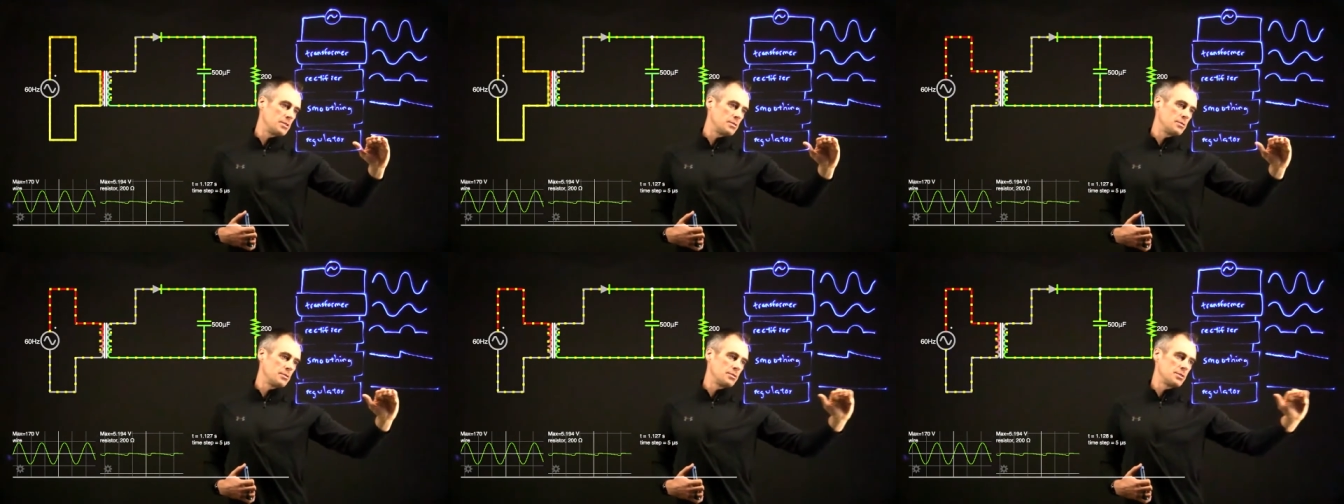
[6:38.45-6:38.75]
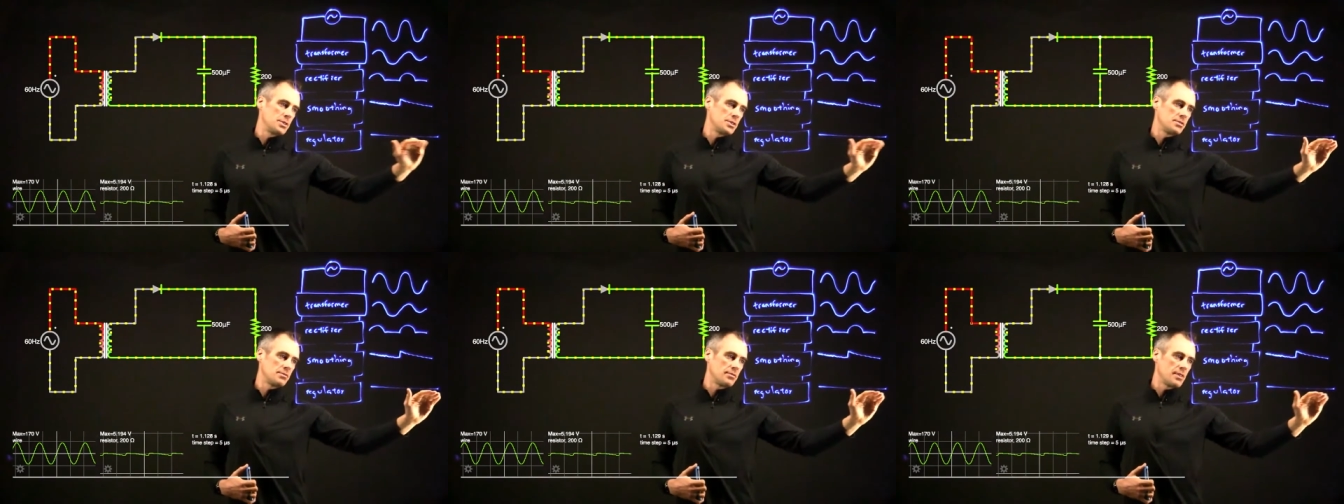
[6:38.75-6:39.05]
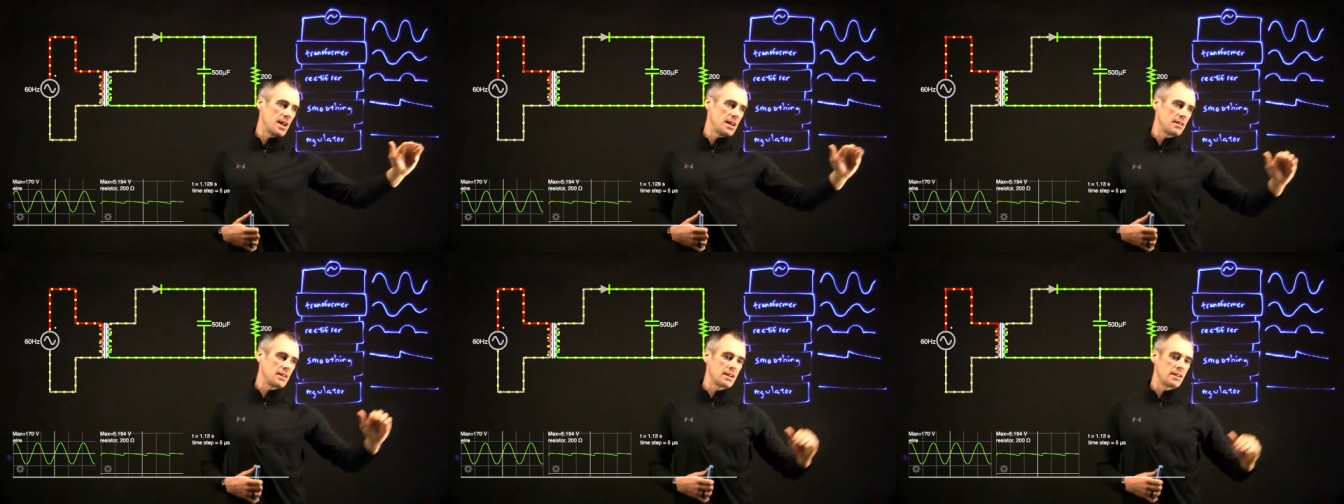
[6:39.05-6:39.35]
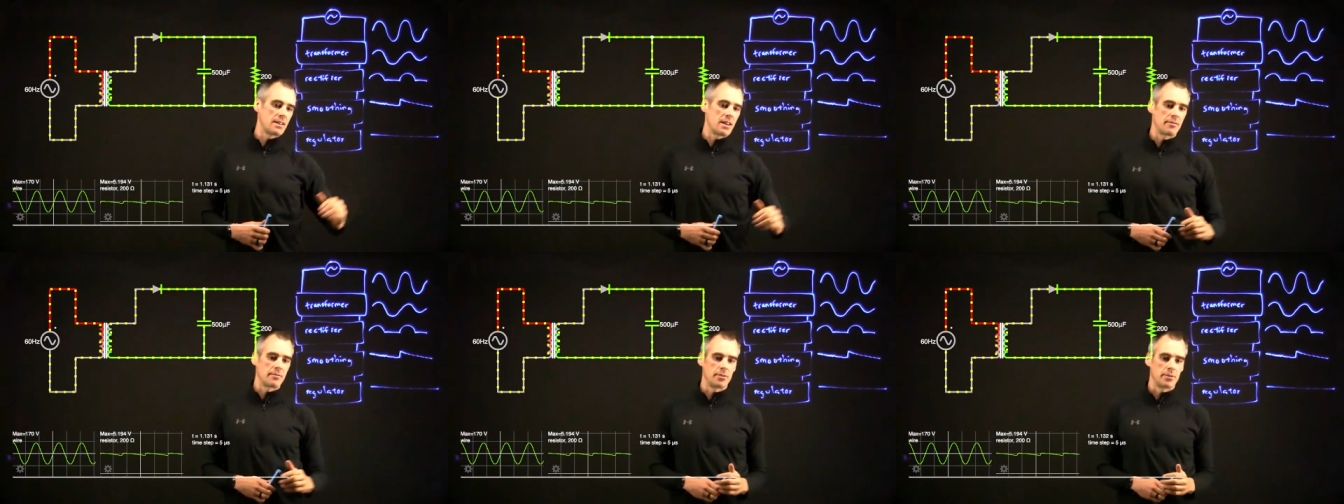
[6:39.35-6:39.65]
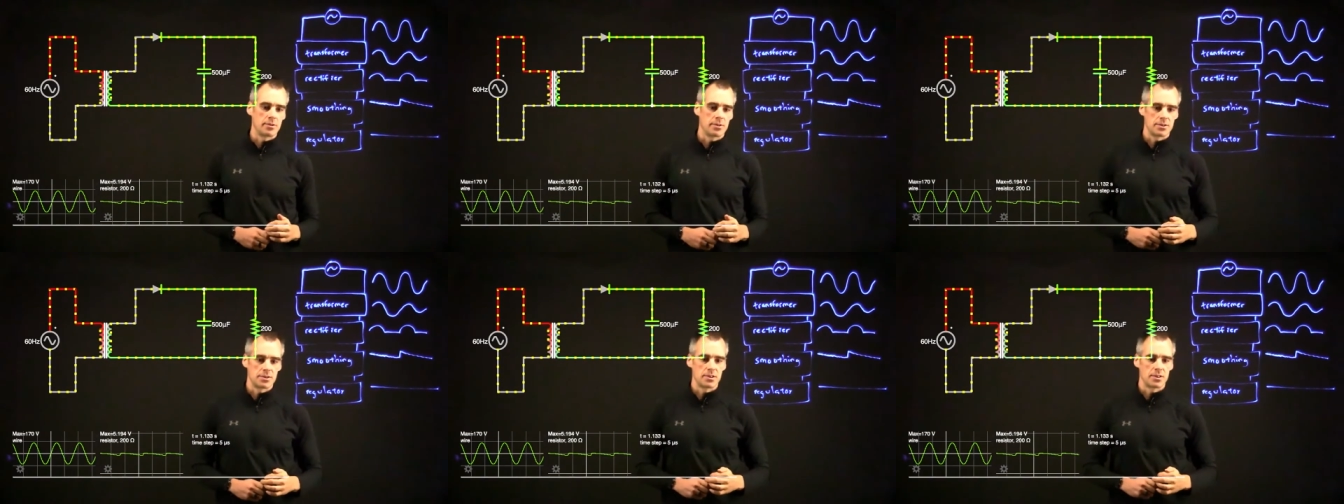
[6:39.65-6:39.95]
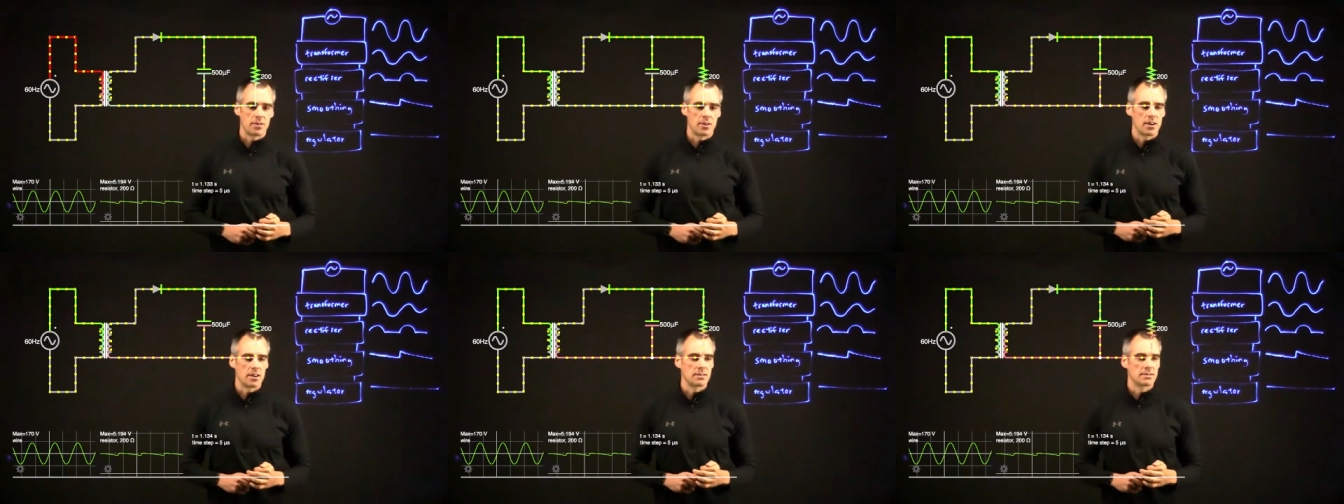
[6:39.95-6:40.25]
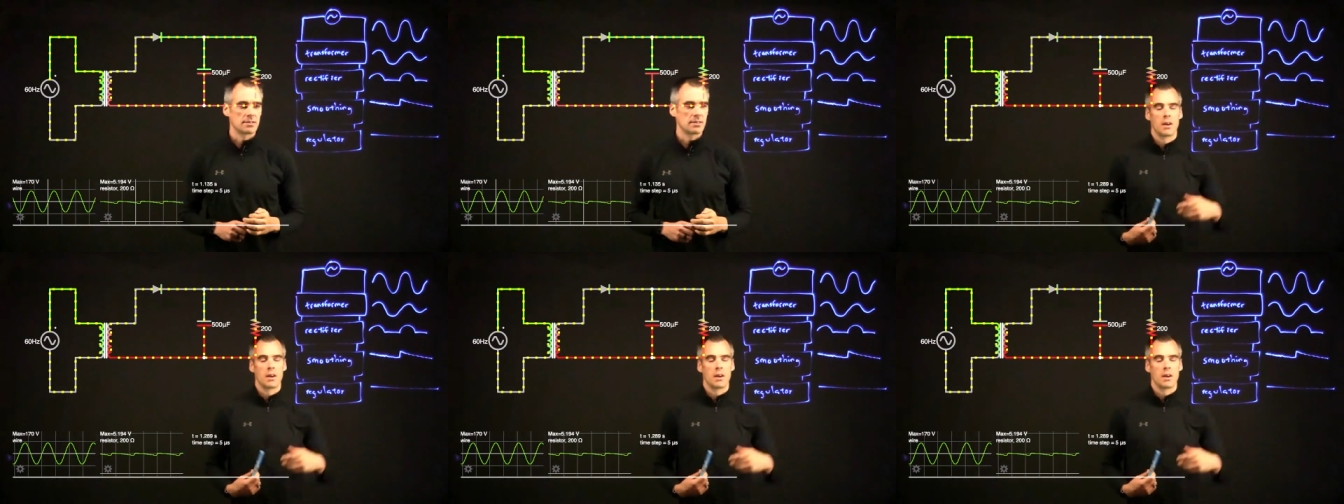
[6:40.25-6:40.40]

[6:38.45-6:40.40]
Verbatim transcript: It would just flatline that voltage across.